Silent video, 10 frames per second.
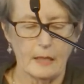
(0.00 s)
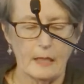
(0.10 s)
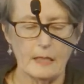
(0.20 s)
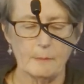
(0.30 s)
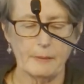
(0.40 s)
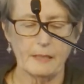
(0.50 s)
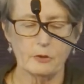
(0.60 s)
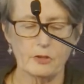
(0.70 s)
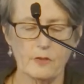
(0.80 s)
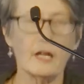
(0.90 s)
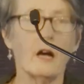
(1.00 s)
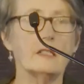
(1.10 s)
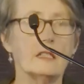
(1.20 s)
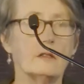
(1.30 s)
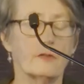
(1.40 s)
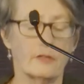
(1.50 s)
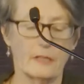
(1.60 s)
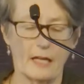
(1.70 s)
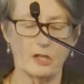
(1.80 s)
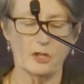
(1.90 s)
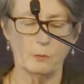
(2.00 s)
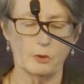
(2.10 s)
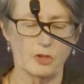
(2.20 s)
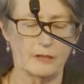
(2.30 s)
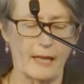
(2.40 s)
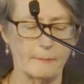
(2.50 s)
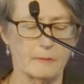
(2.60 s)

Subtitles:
He appealed to the idea of the nation, which had captured